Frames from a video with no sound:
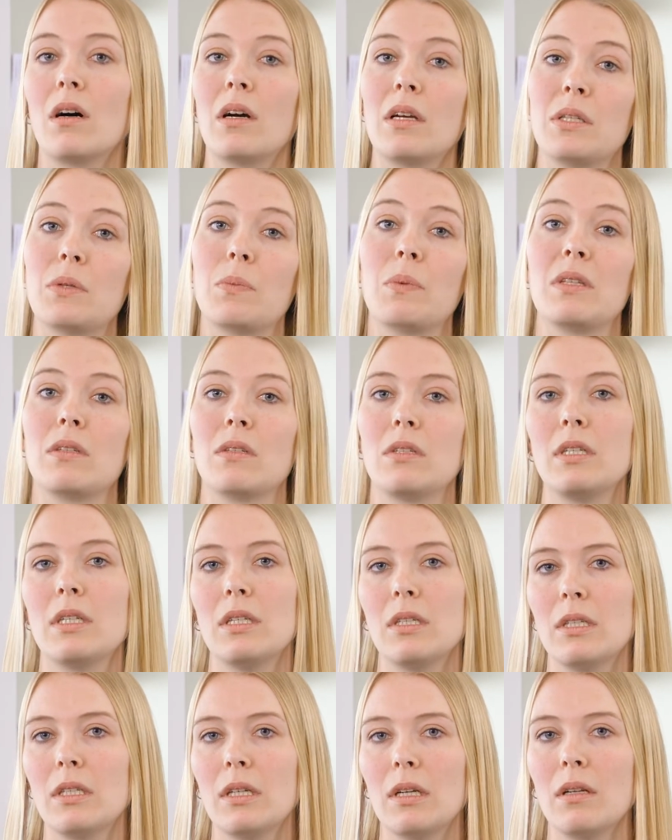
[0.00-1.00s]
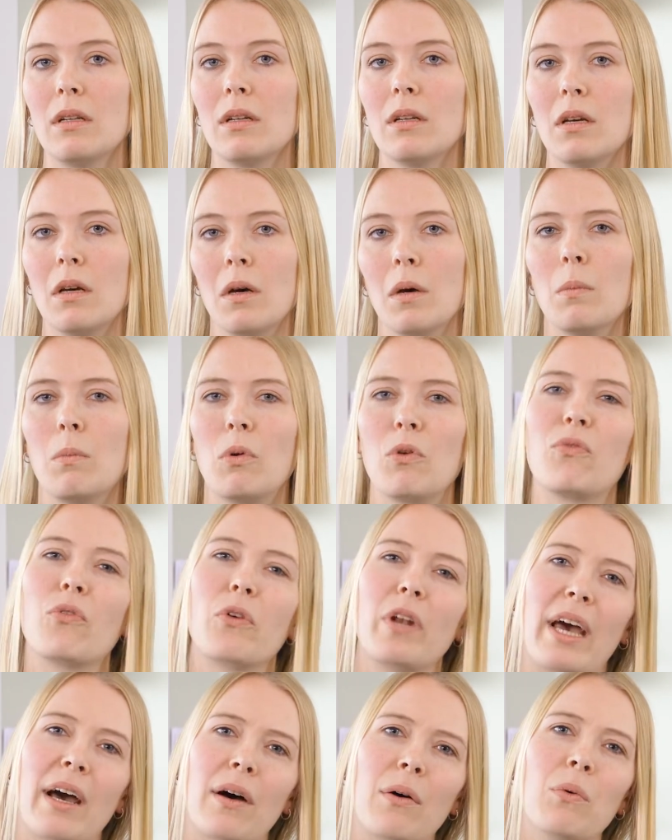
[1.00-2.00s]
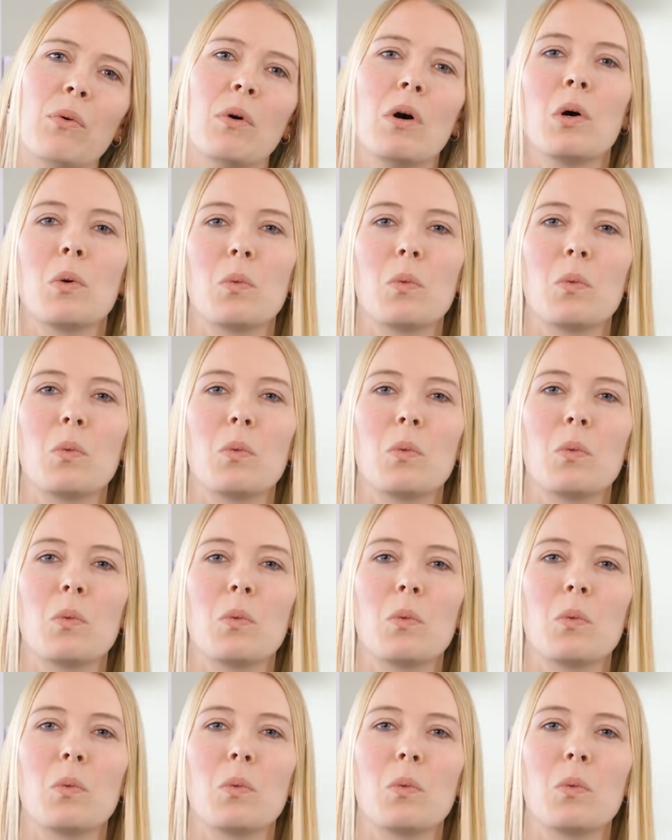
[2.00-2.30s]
eyes with this yeast gene, but for now,